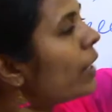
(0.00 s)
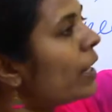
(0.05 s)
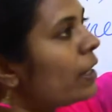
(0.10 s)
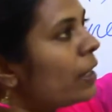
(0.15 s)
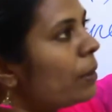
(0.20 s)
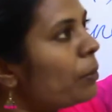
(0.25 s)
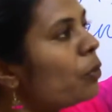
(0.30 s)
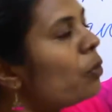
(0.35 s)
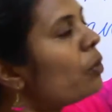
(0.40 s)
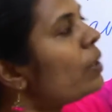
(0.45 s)
can
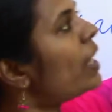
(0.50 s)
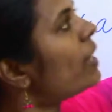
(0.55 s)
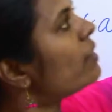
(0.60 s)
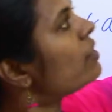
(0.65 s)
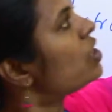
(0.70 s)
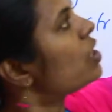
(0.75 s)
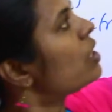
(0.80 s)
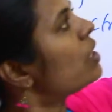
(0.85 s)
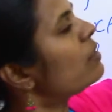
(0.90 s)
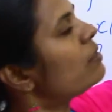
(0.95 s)
remove the
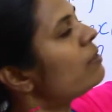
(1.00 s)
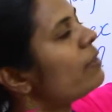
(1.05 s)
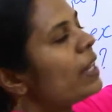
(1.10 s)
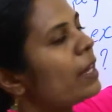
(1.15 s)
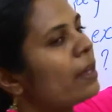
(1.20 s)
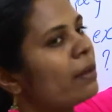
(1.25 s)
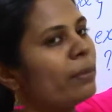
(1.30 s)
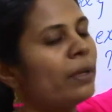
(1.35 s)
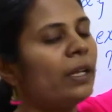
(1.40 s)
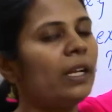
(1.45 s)
extraneous
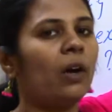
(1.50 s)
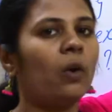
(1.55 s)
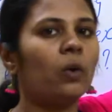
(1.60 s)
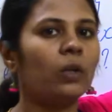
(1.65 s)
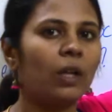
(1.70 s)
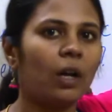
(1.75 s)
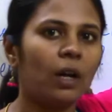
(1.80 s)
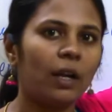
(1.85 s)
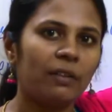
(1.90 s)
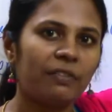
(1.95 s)
variable
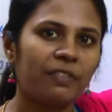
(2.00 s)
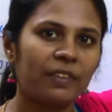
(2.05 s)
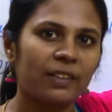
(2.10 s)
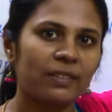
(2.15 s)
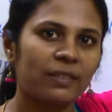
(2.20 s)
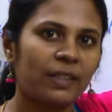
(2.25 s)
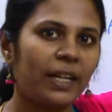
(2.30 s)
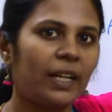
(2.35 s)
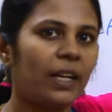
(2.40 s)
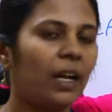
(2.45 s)
on the
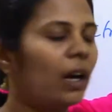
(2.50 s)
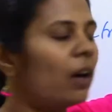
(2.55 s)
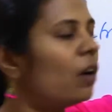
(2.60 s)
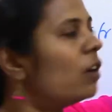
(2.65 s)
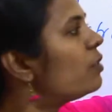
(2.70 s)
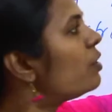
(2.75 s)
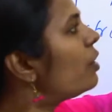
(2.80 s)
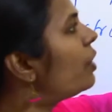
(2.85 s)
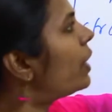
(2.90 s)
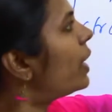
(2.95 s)
alpha side,
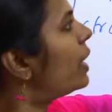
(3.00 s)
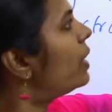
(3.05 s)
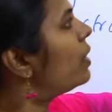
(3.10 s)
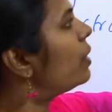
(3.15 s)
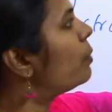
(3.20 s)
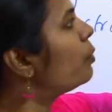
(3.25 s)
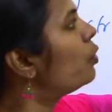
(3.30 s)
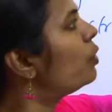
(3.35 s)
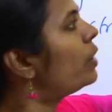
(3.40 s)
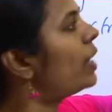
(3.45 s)
also you can
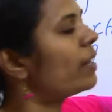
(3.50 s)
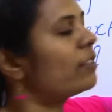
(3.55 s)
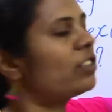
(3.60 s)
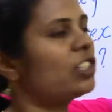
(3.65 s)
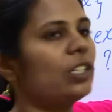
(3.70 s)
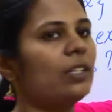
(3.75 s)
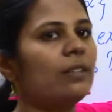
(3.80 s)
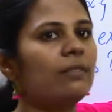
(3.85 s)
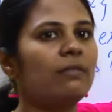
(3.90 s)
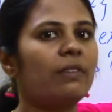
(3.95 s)
remove the
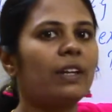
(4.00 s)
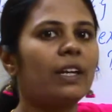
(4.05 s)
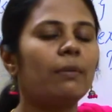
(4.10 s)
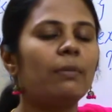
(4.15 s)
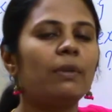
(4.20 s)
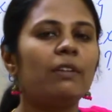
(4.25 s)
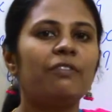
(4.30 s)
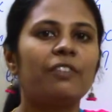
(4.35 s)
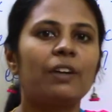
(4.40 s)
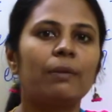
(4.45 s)
extraneous
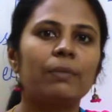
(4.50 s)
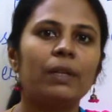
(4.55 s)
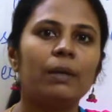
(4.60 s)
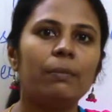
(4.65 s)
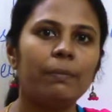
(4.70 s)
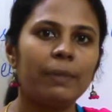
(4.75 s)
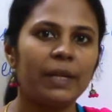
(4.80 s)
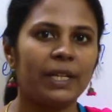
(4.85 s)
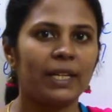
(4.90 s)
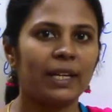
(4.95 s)
variable from the
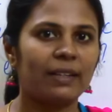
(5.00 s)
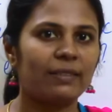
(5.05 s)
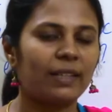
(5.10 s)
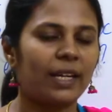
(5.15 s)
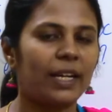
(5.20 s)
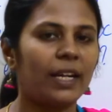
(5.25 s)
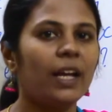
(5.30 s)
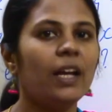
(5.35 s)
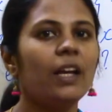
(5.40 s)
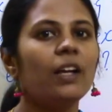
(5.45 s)
beta
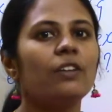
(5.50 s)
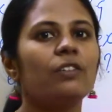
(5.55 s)
side.